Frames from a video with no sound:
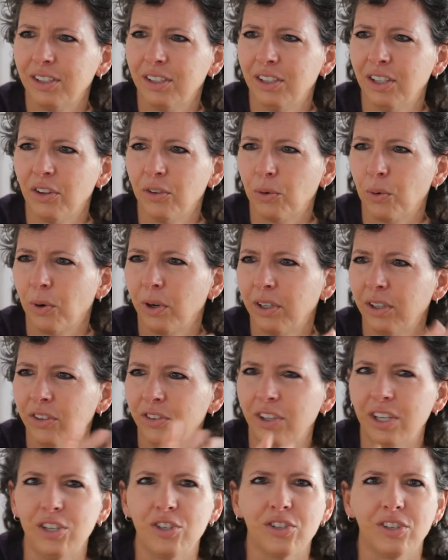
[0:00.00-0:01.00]
another
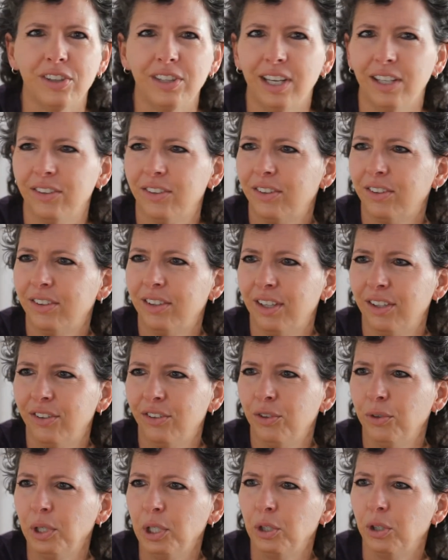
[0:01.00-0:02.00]
organization
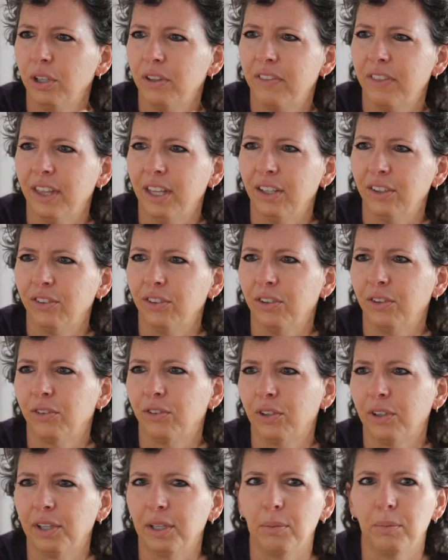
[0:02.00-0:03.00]
that's doing good things,
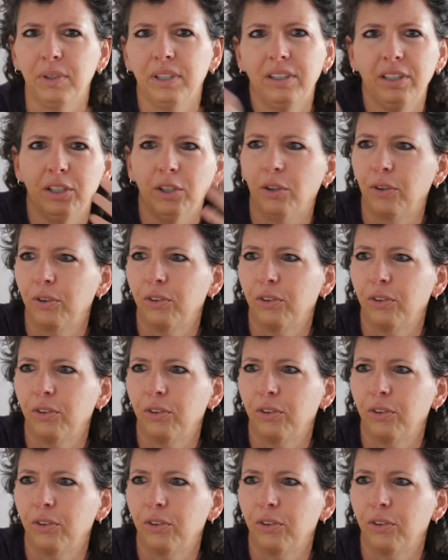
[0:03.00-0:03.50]
so like big deal.